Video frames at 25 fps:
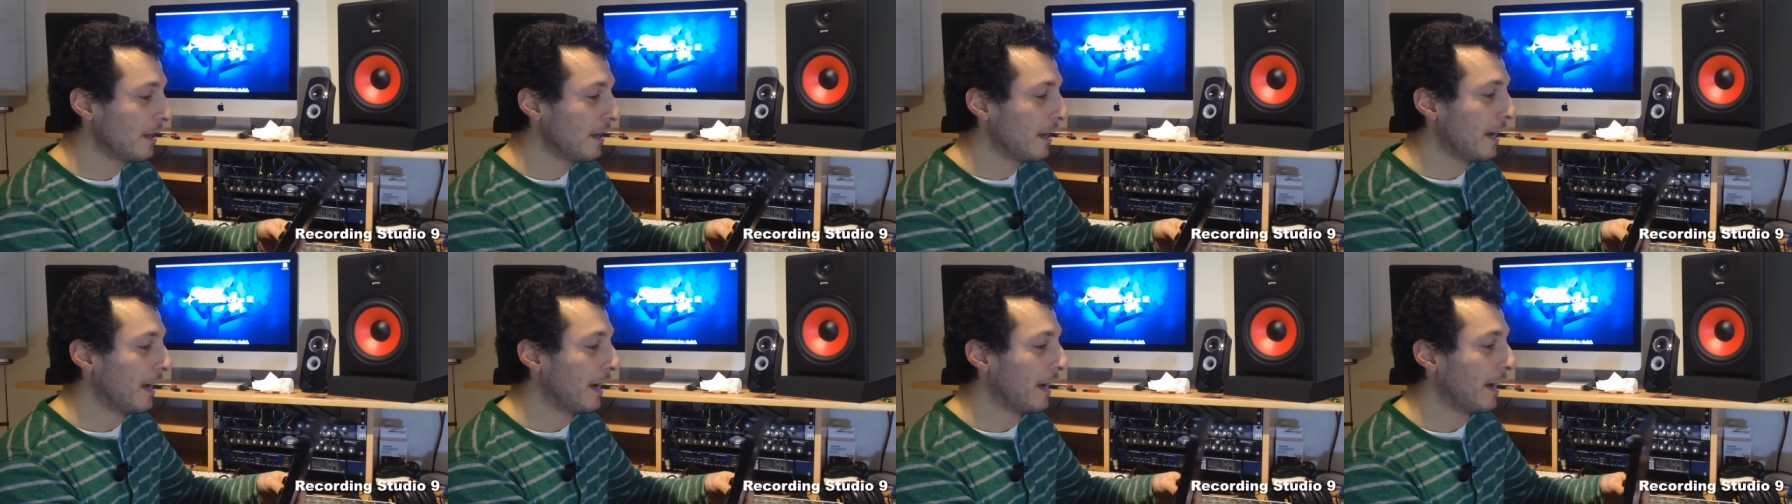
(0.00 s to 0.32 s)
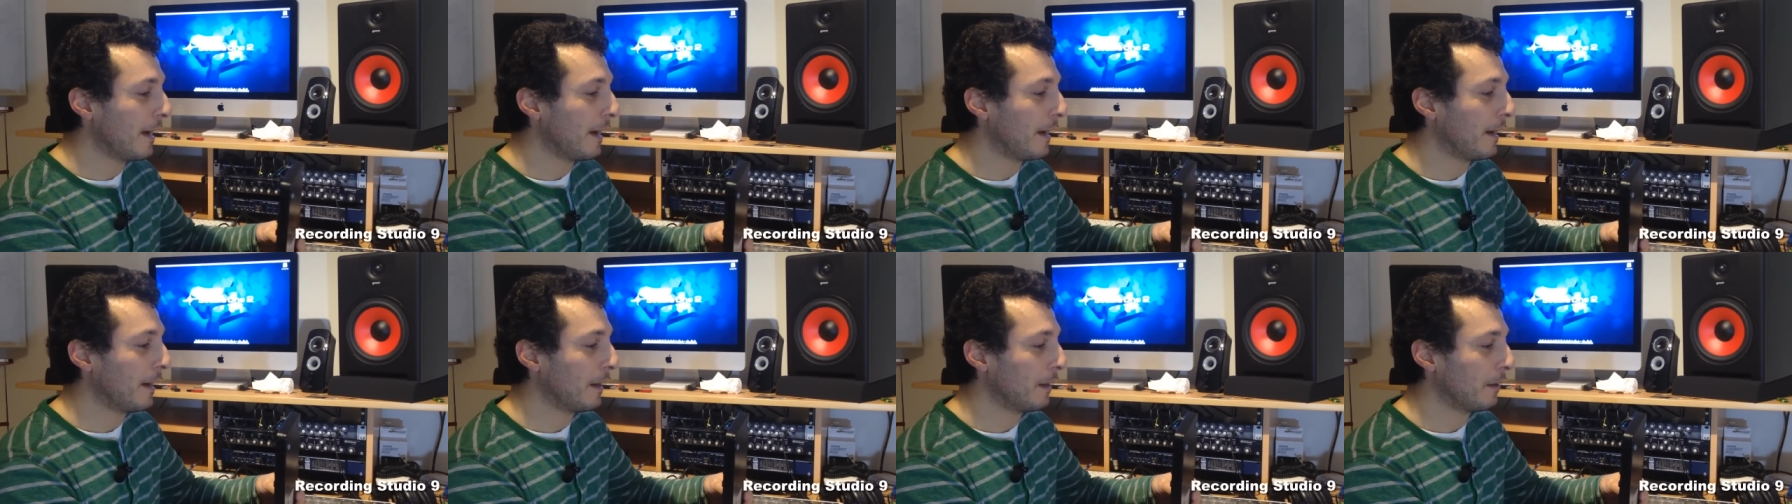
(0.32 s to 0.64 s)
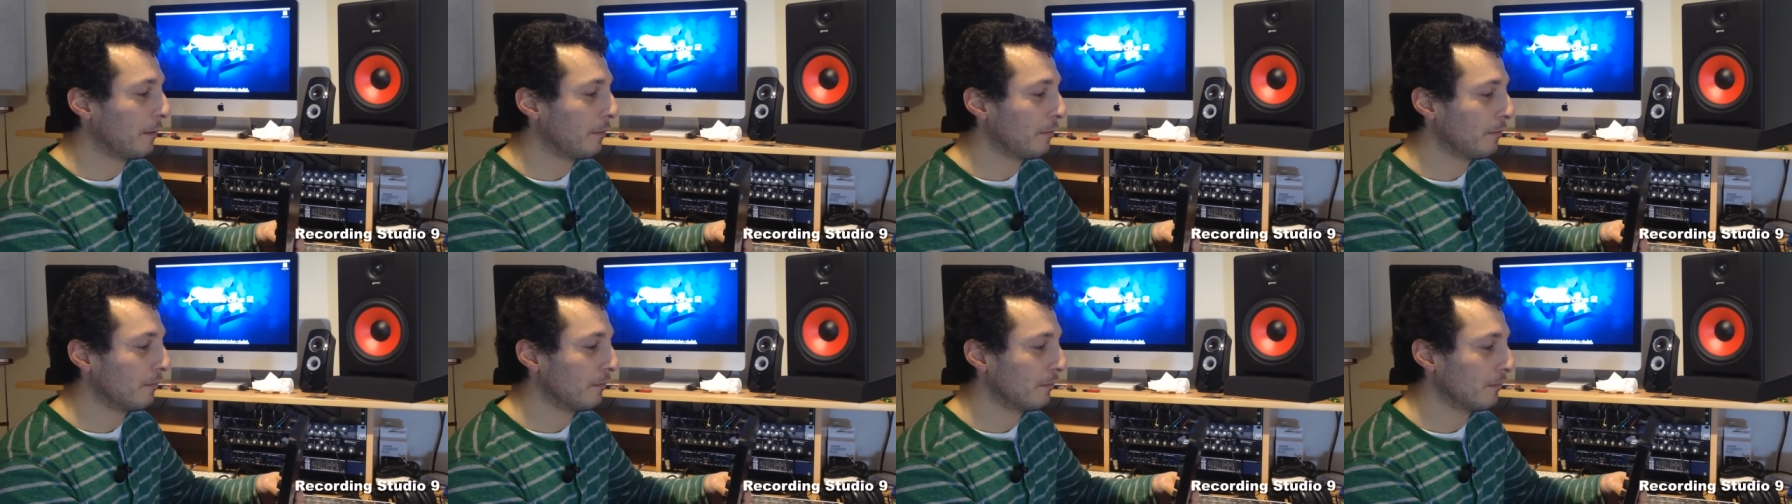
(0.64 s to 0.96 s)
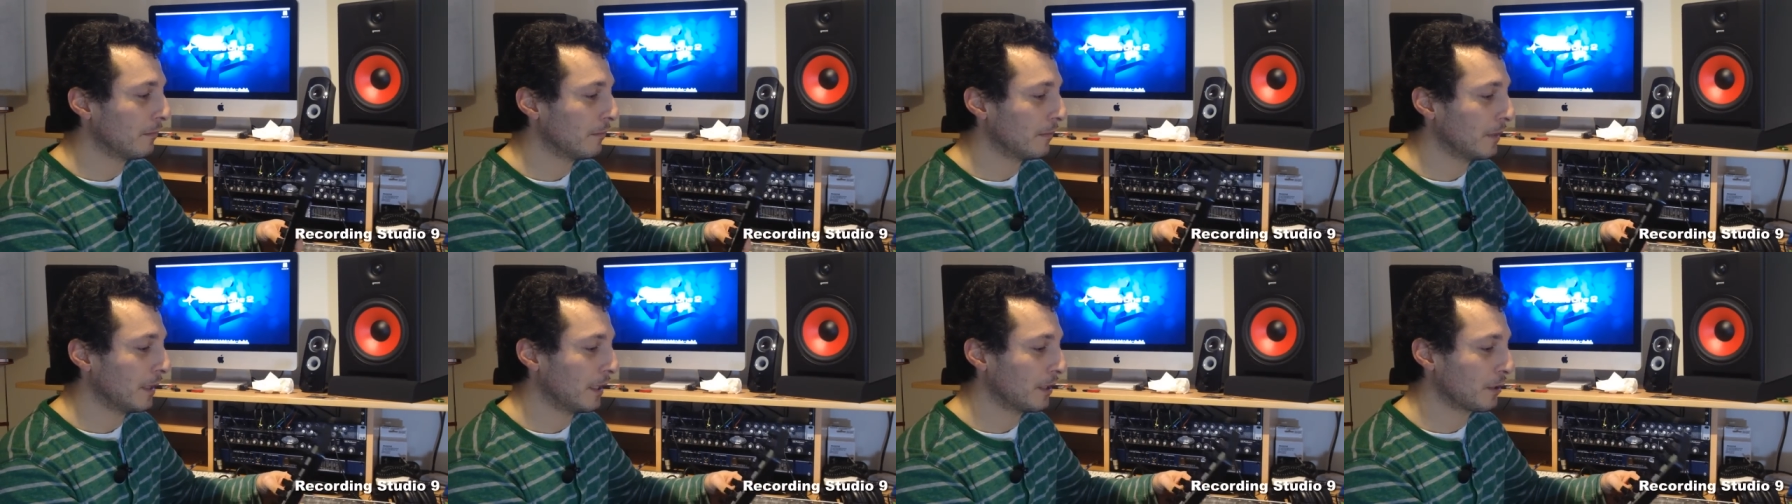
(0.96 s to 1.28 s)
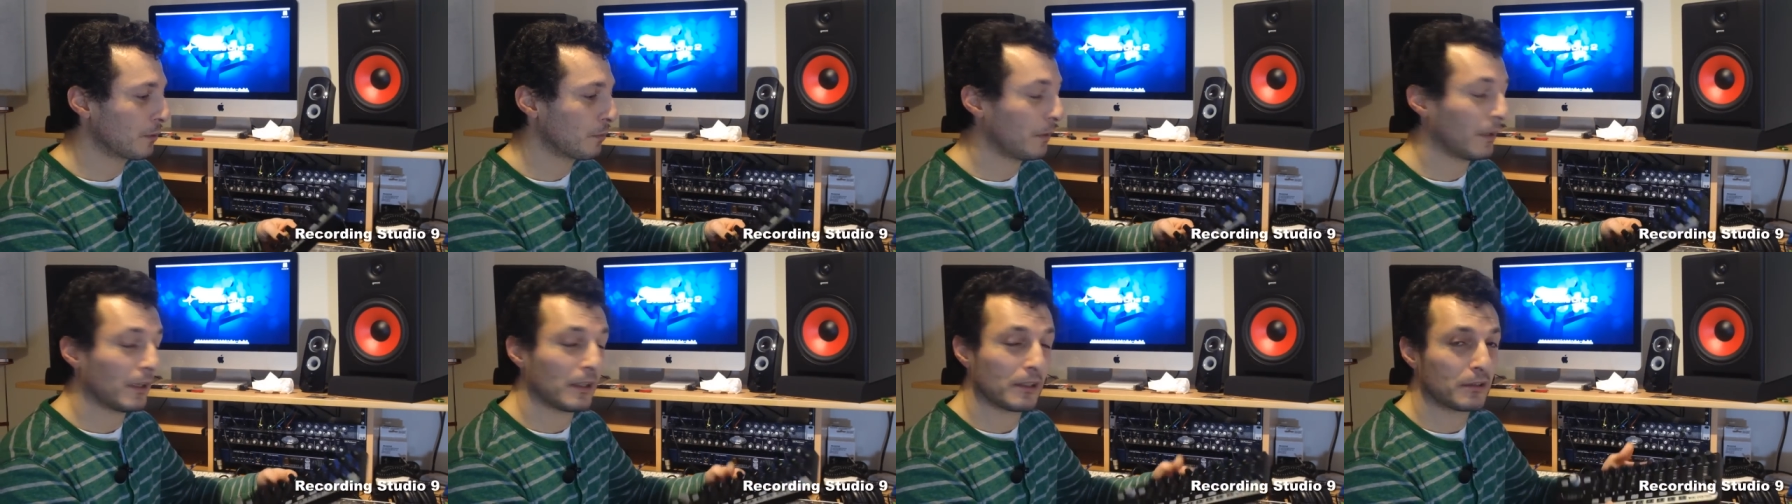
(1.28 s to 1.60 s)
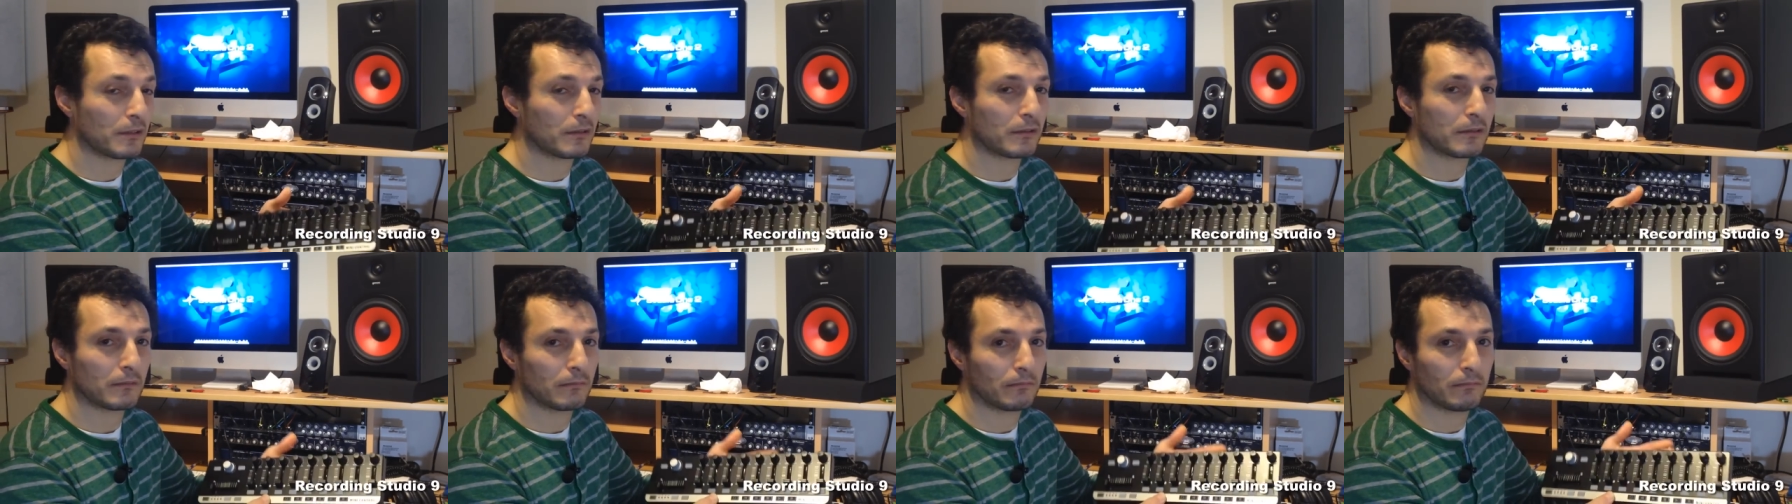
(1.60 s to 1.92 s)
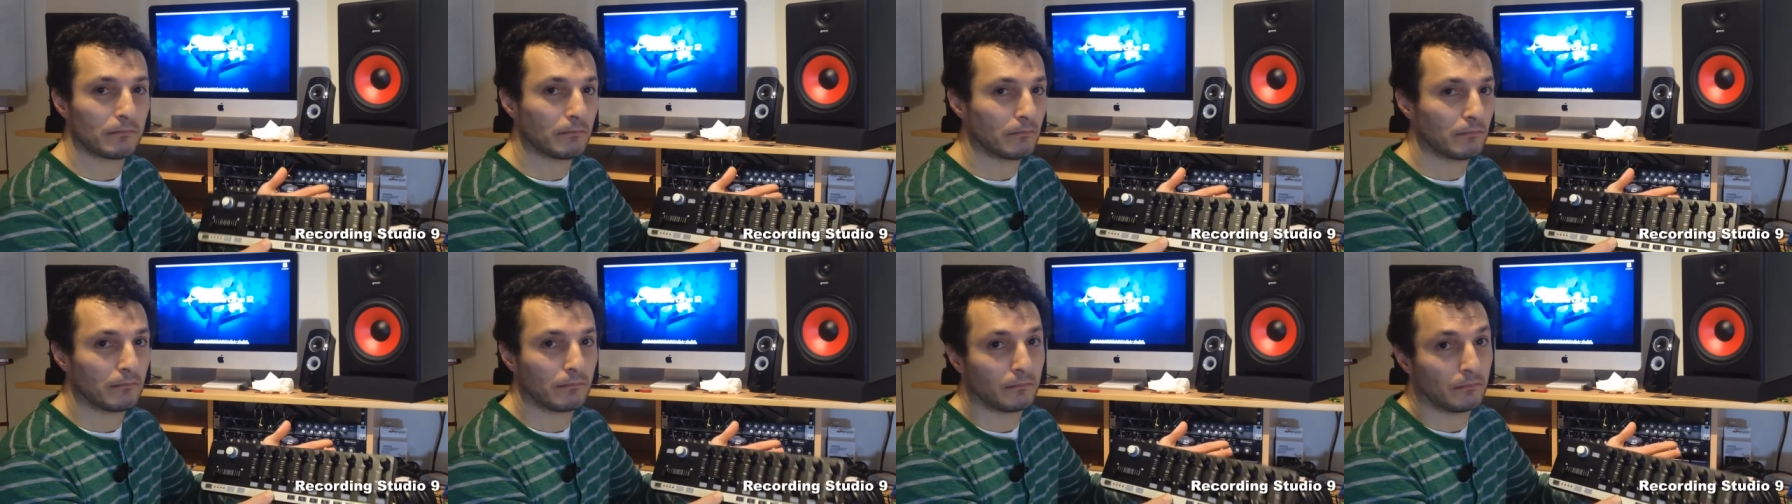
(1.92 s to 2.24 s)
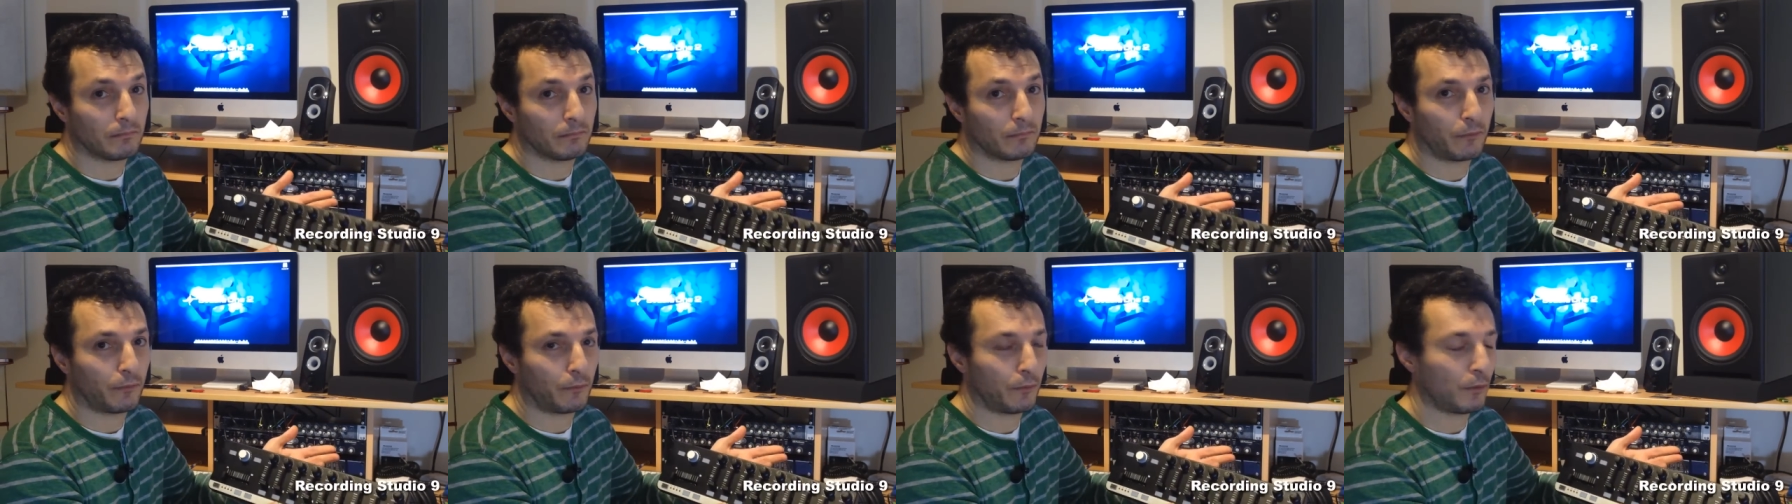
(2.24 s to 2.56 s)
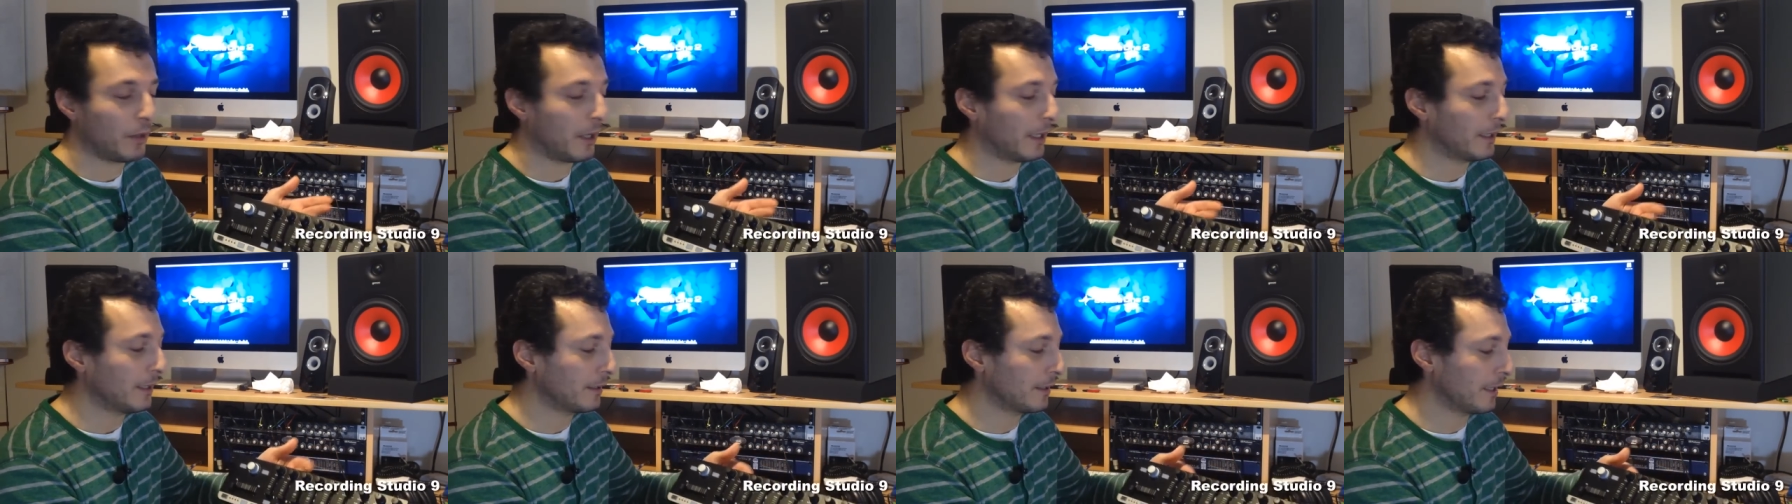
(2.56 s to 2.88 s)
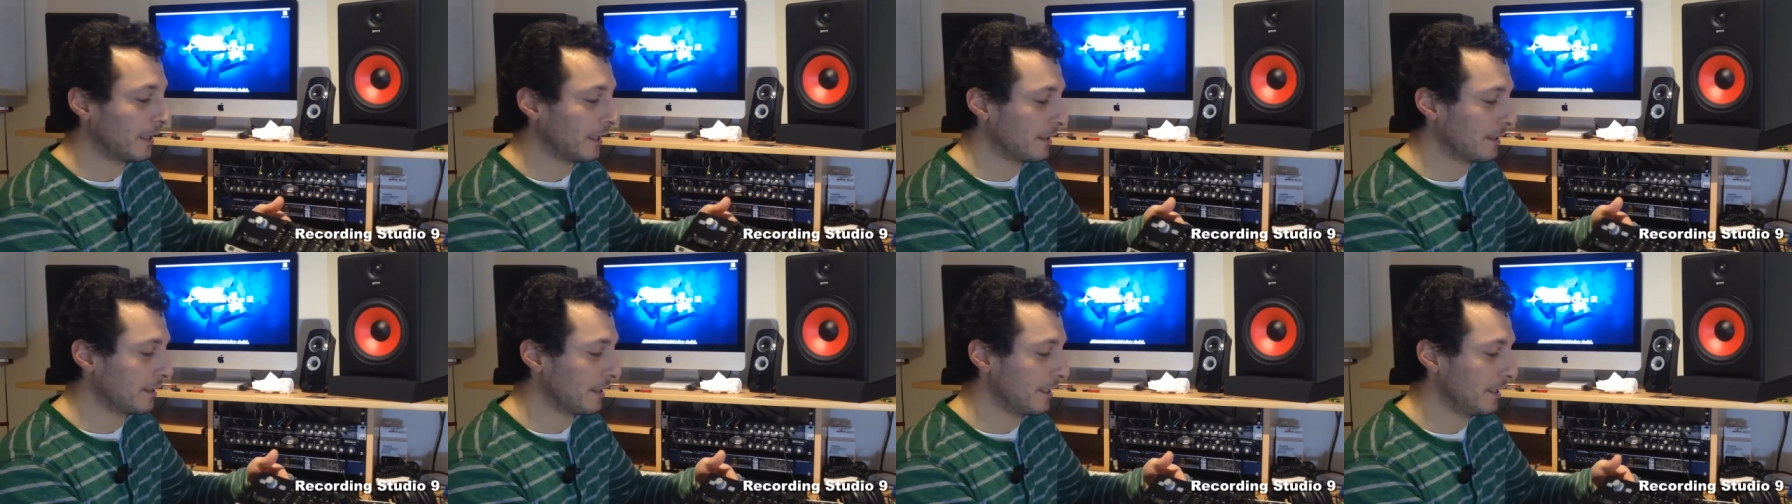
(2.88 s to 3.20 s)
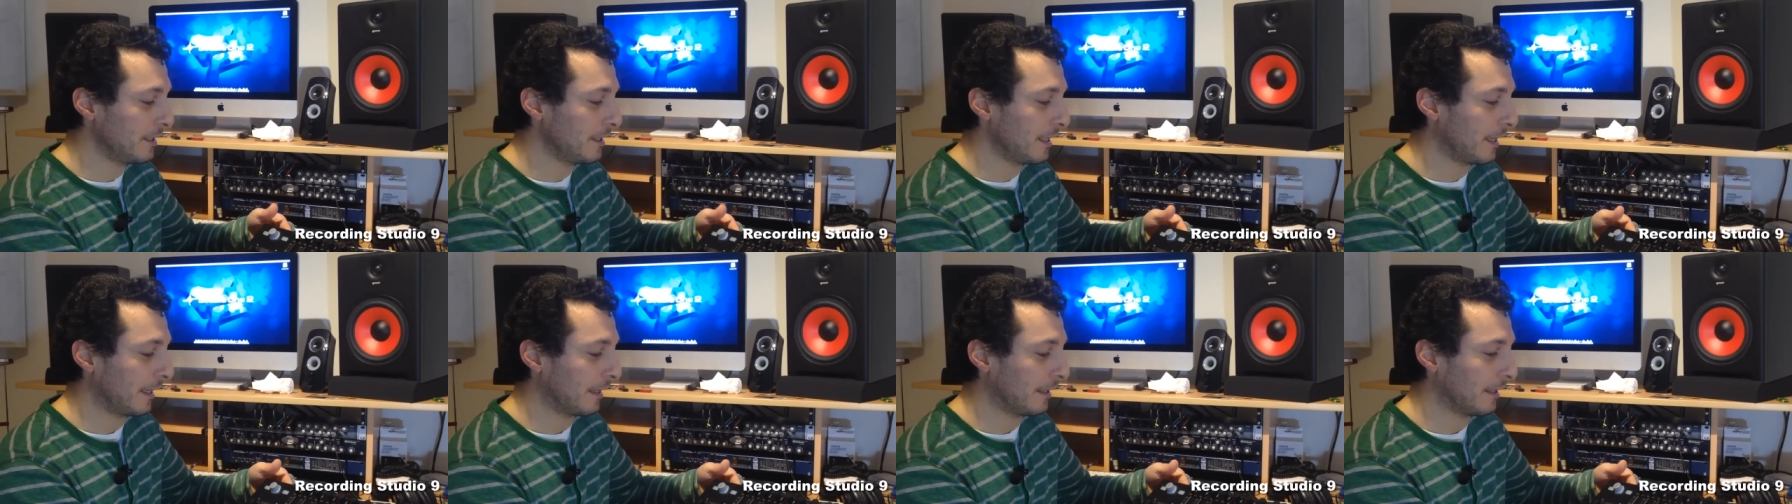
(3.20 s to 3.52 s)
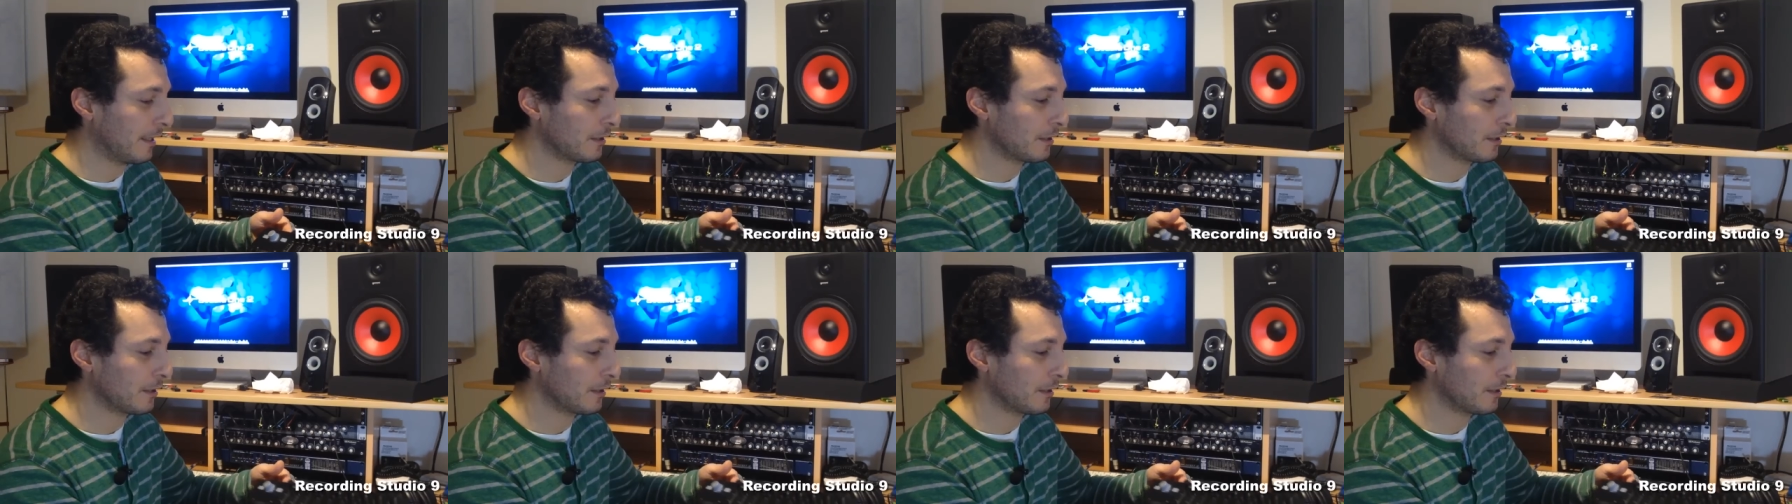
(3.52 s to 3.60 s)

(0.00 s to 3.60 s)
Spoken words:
as well as a few other things in there.